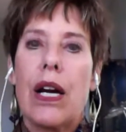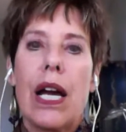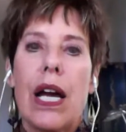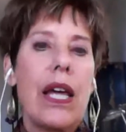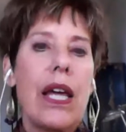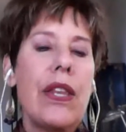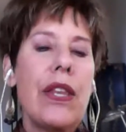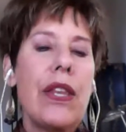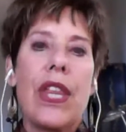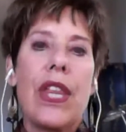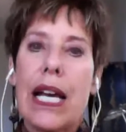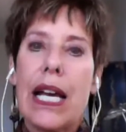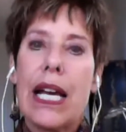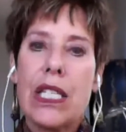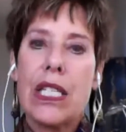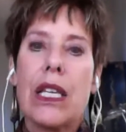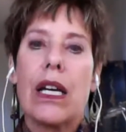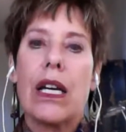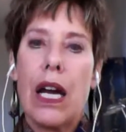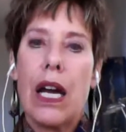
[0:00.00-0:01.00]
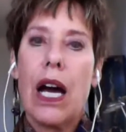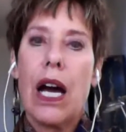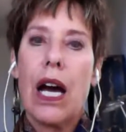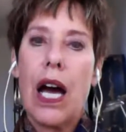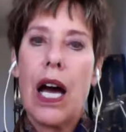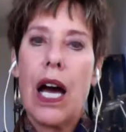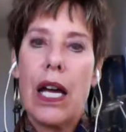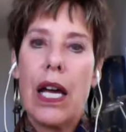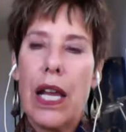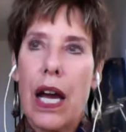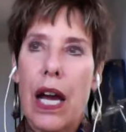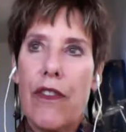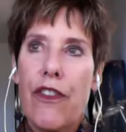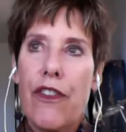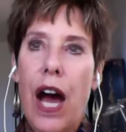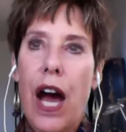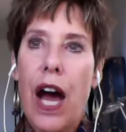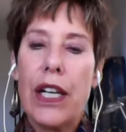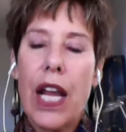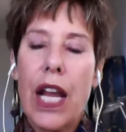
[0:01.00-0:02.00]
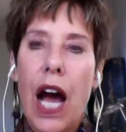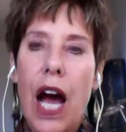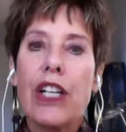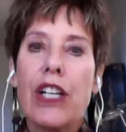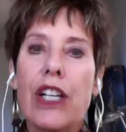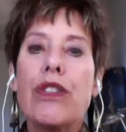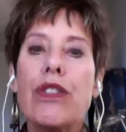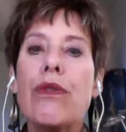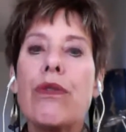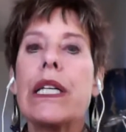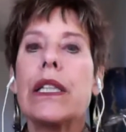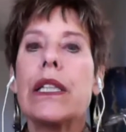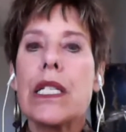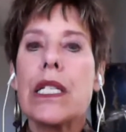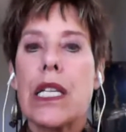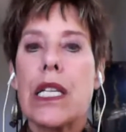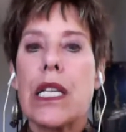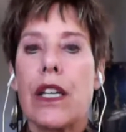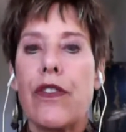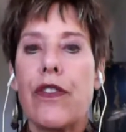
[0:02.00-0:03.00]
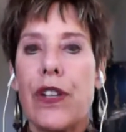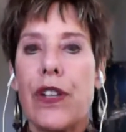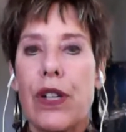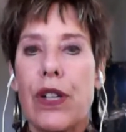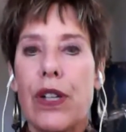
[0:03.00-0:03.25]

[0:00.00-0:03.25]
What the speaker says: And that's an unrealistic fear,